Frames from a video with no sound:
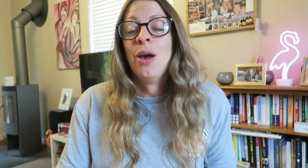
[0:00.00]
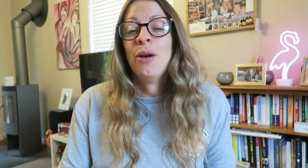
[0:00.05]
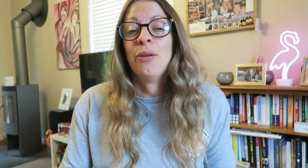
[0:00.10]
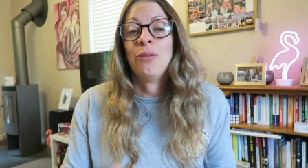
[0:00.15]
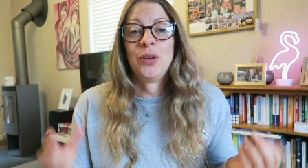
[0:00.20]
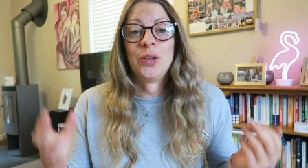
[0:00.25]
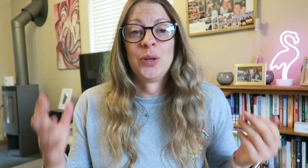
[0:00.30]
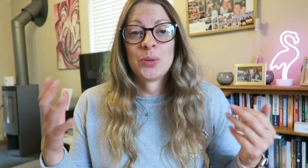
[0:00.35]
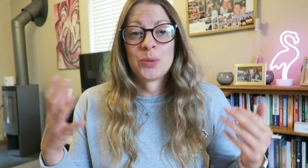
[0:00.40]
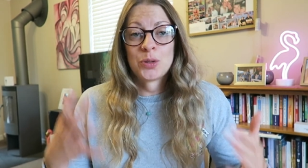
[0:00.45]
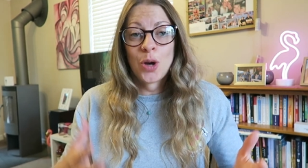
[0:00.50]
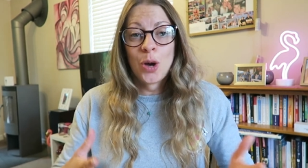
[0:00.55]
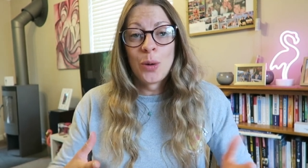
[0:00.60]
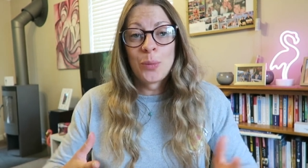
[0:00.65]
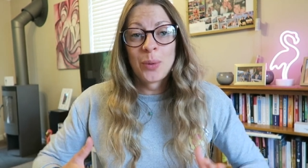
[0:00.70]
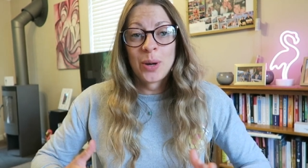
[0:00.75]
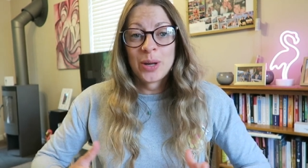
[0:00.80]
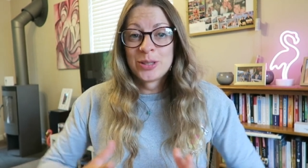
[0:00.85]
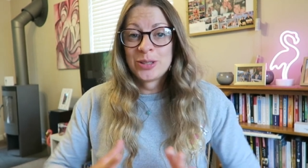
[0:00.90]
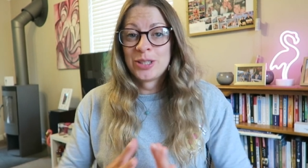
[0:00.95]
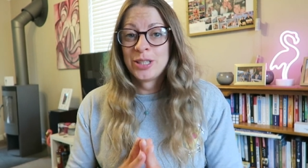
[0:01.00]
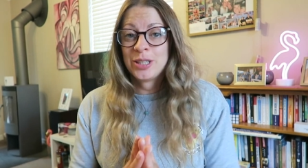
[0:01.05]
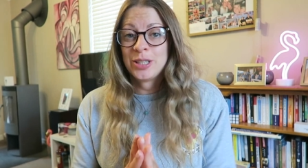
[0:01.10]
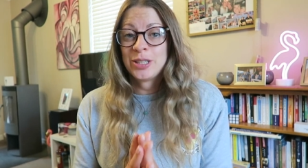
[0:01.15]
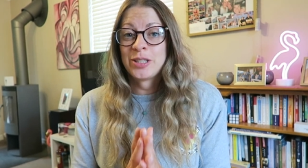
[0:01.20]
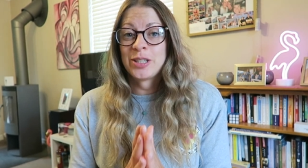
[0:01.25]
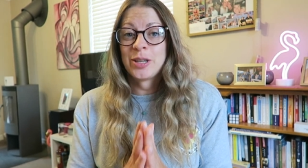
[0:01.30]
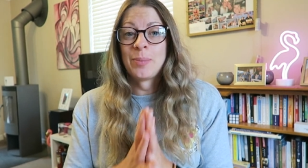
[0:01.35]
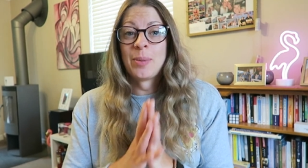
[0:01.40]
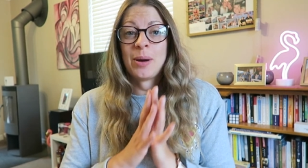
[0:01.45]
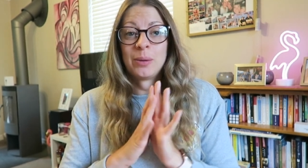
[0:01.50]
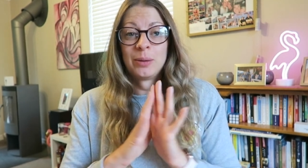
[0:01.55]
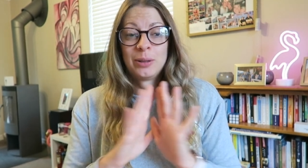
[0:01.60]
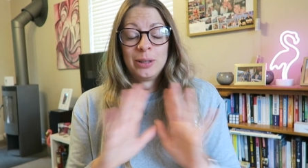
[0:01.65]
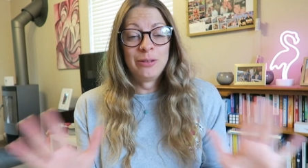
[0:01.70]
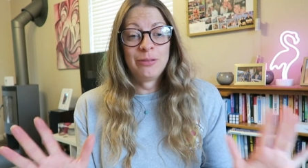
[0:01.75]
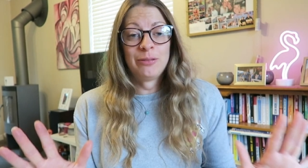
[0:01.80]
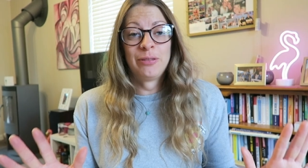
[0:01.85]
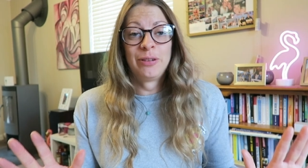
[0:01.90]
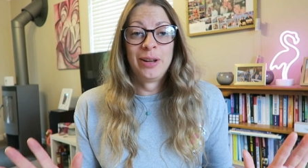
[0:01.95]
for your top questions about
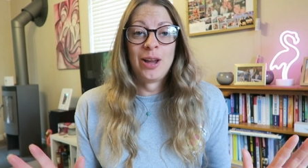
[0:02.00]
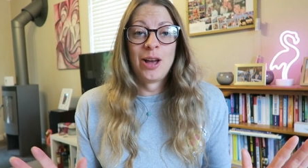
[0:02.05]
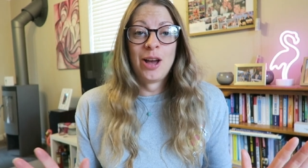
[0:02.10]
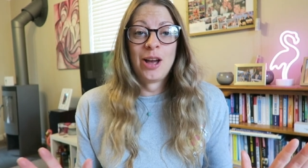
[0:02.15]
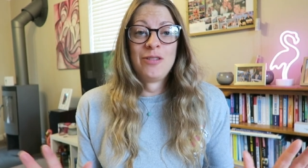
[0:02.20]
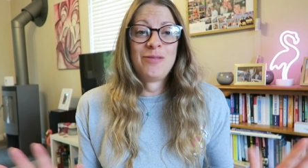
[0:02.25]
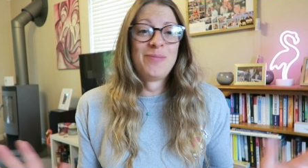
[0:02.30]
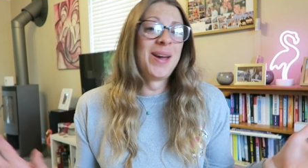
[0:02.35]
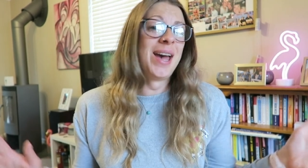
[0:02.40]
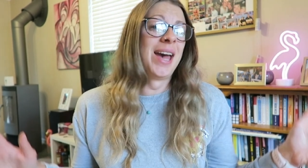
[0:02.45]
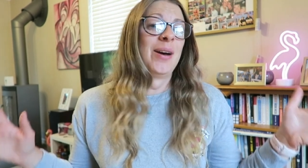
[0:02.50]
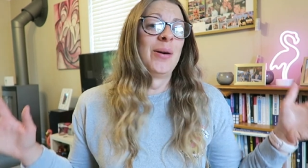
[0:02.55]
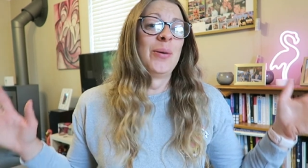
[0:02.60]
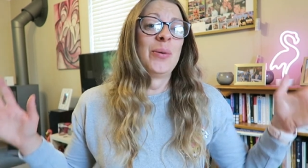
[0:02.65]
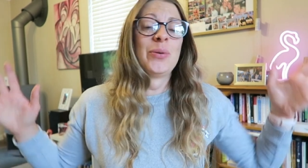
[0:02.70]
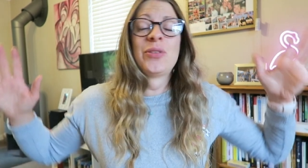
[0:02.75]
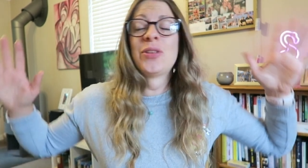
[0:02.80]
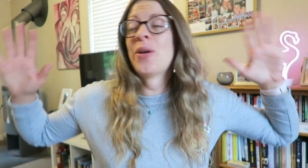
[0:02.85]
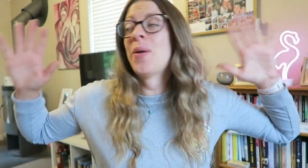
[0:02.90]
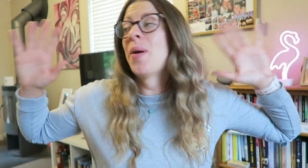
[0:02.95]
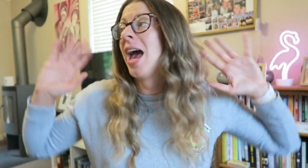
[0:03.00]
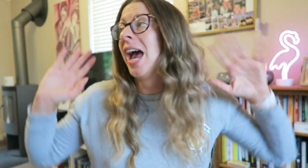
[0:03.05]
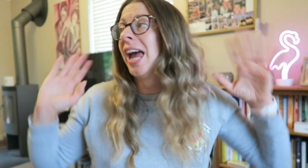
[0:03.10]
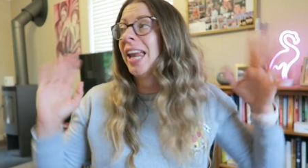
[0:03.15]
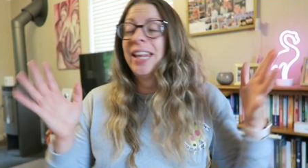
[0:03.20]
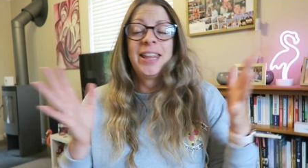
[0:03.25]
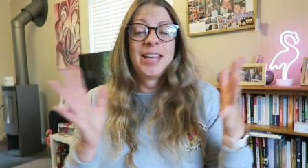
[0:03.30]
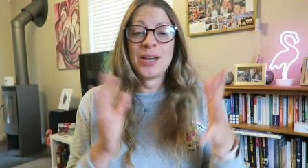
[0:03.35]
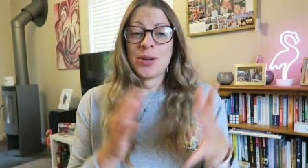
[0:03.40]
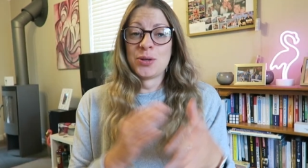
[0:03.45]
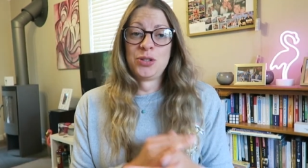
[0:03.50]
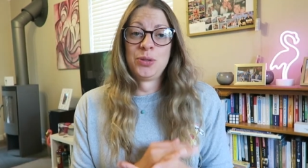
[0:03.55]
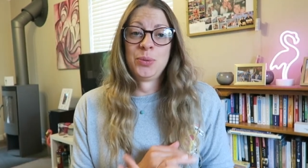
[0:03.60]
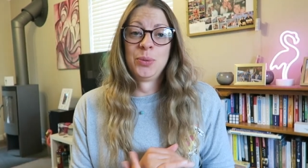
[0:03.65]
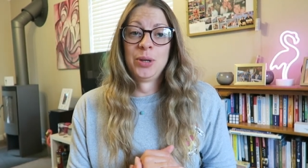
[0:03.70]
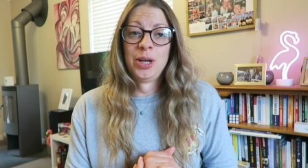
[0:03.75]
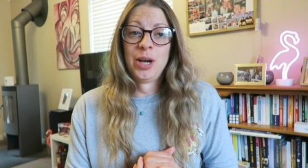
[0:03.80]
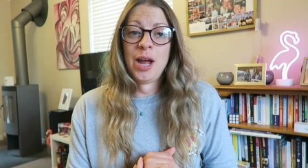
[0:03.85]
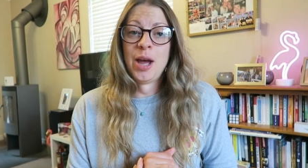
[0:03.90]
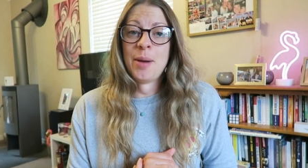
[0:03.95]
gluten-free life, but also anything else you
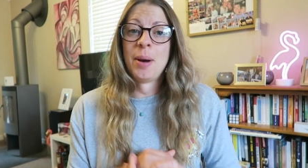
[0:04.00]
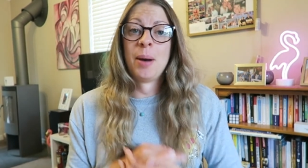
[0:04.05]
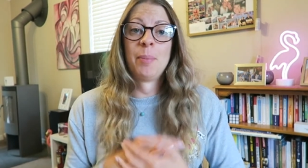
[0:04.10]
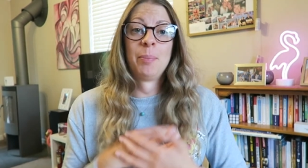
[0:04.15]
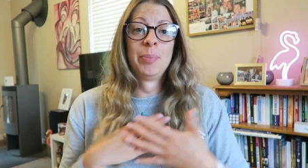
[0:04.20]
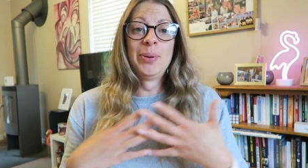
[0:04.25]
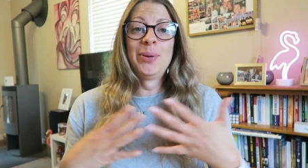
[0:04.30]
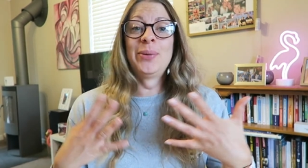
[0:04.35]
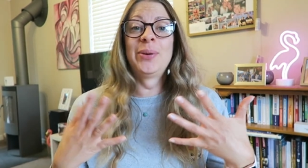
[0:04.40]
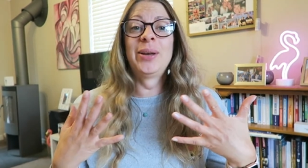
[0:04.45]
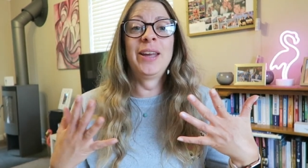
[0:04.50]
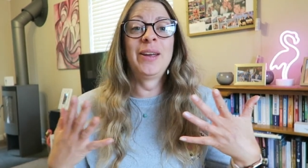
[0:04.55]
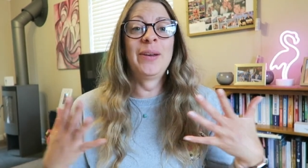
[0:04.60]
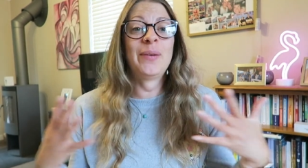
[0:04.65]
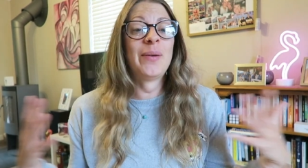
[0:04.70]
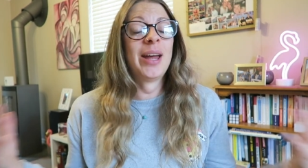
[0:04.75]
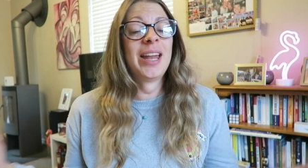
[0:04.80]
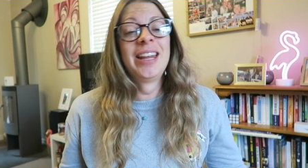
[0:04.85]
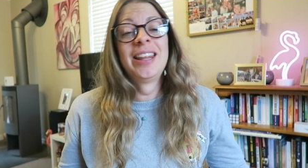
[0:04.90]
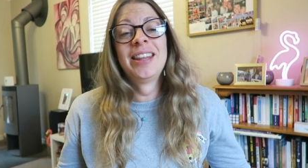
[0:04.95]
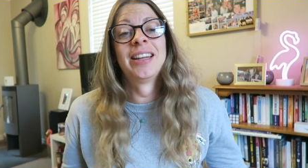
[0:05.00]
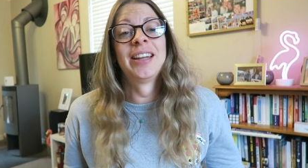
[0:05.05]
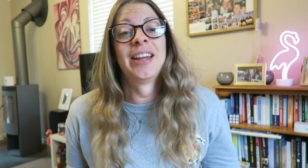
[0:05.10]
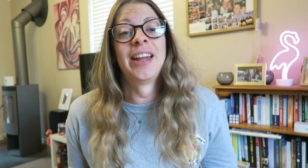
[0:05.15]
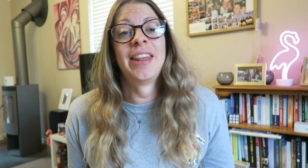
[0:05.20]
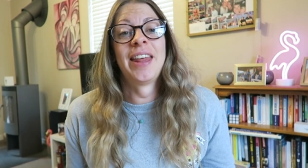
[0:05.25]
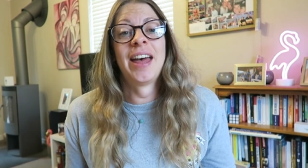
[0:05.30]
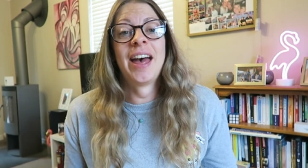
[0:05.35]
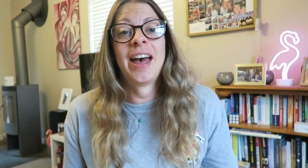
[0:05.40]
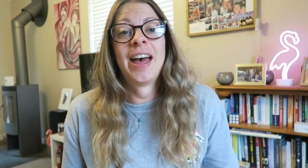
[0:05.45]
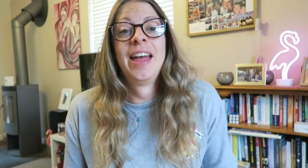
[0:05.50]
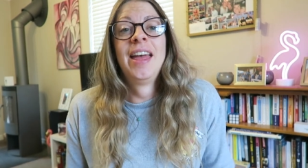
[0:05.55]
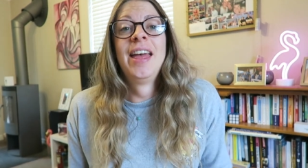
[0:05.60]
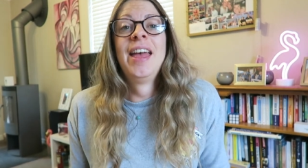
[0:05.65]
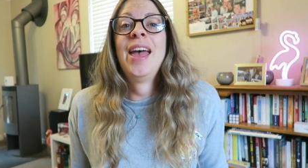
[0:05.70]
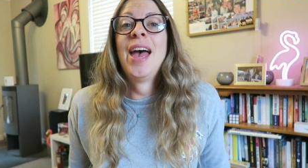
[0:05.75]
want to know about blogging or anything like that.